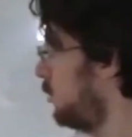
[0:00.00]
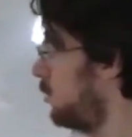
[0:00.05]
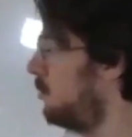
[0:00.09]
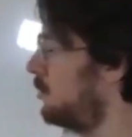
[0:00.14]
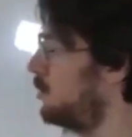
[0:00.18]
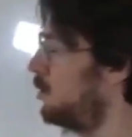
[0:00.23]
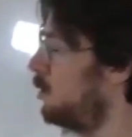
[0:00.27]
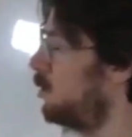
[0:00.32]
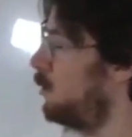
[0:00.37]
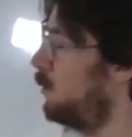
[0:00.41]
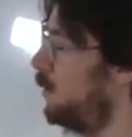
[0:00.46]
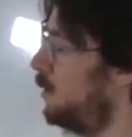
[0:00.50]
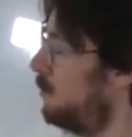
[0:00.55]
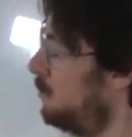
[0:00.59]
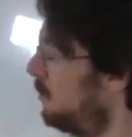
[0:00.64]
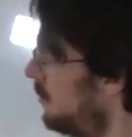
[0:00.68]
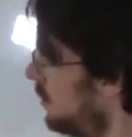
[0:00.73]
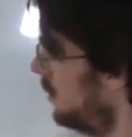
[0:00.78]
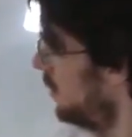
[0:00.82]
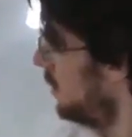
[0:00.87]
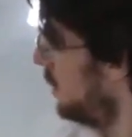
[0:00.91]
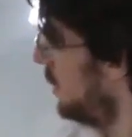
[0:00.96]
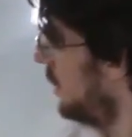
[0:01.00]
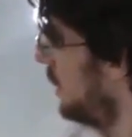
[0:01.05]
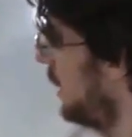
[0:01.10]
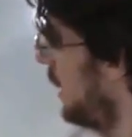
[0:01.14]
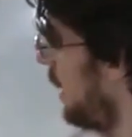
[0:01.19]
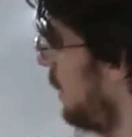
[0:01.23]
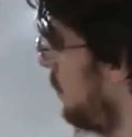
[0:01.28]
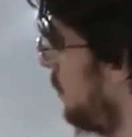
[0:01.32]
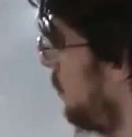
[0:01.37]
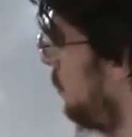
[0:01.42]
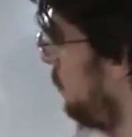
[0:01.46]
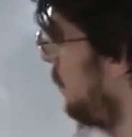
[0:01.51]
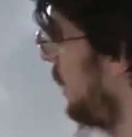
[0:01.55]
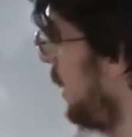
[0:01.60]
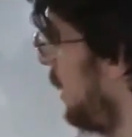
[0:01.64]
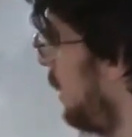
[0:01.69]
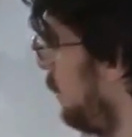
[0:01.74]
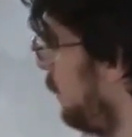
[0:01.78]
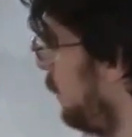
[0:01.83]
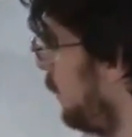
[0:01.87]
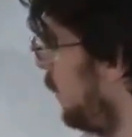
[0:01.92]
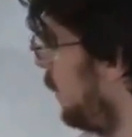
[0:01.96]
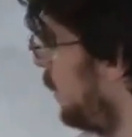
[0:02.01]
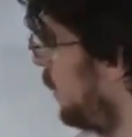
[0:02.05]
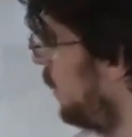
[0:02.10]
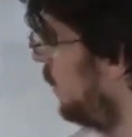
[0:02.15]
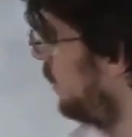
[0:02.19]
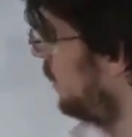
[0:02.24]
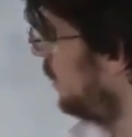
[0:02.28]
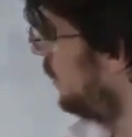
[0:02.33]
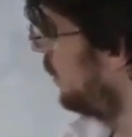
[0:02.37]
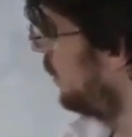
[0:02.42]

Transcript: and PMQs will be the first test of that. I think.